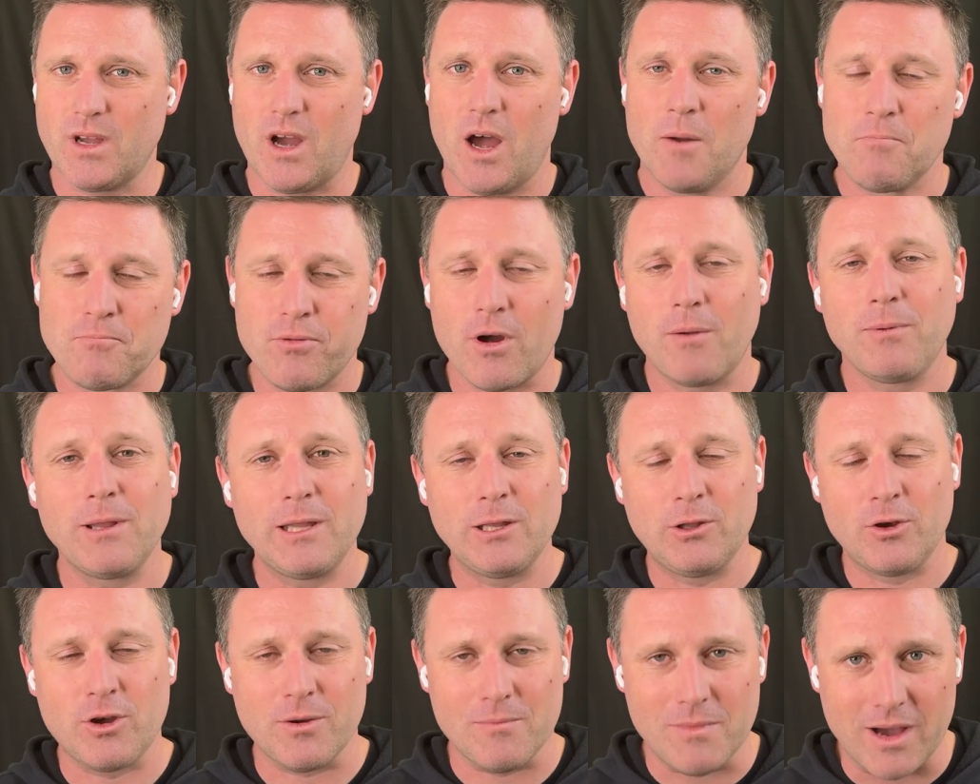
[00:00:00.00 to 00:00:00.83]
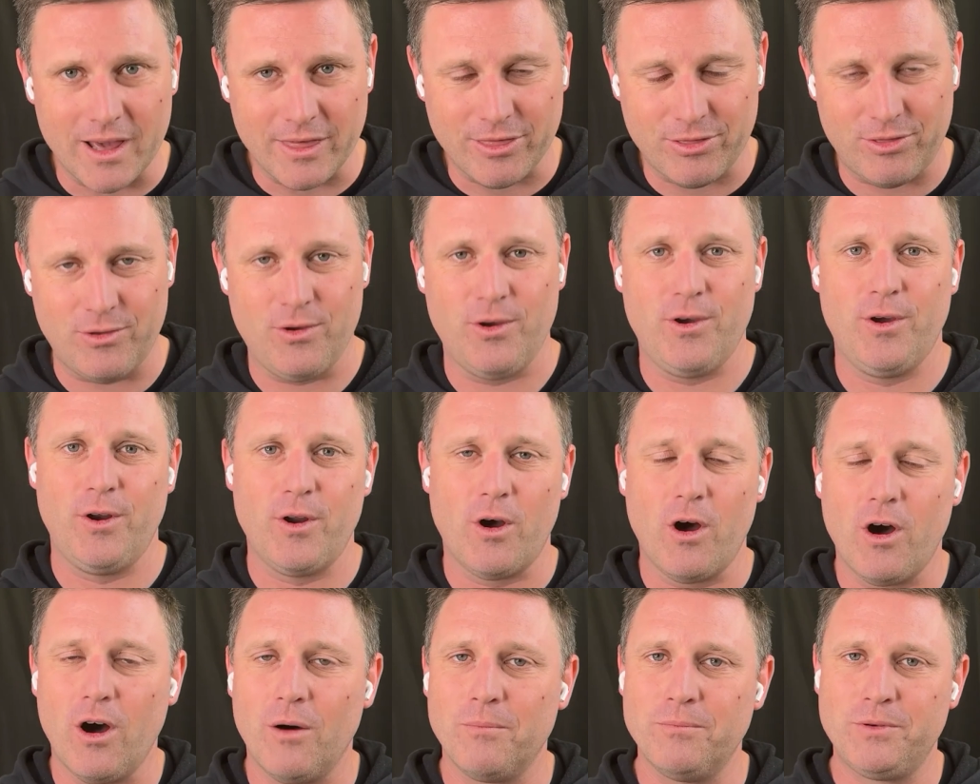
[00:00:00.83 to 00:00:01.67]
I'd probably look at my third
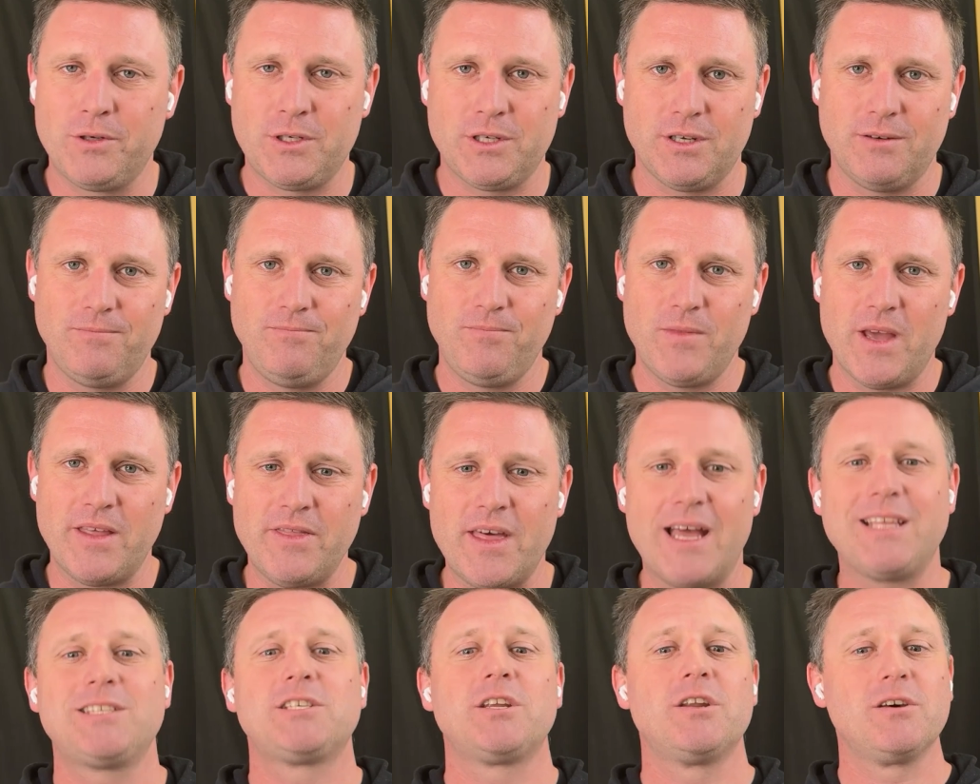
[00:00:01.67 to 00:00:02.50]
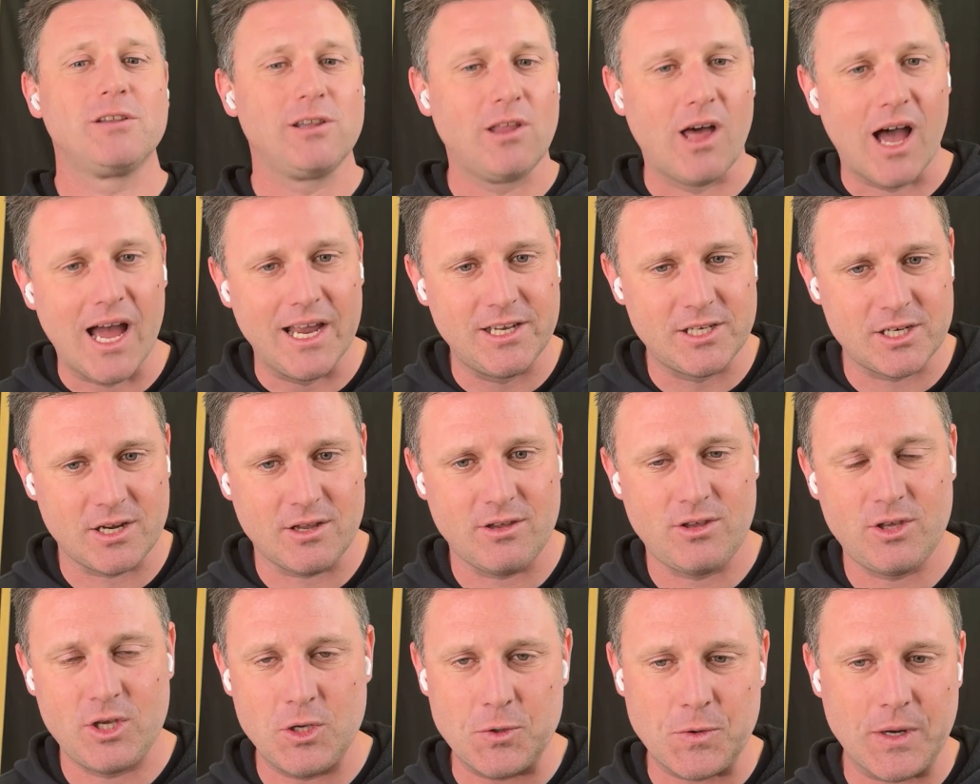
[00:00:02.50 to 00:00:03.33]
option, and that's an Elijah
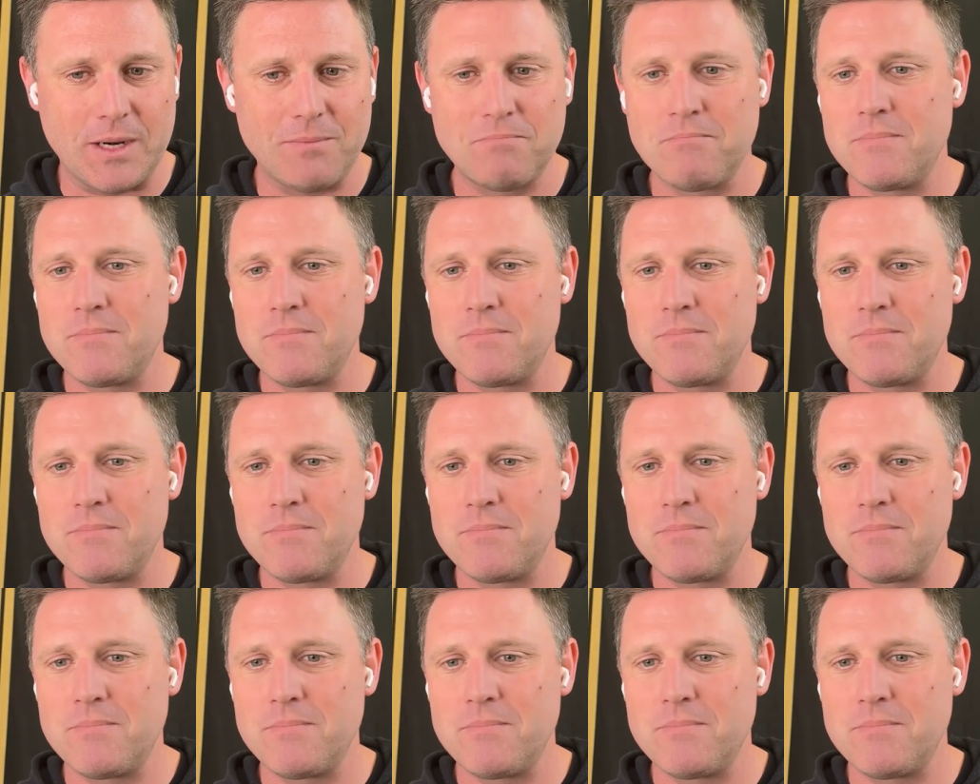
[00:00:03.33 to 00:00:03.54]
Hewett.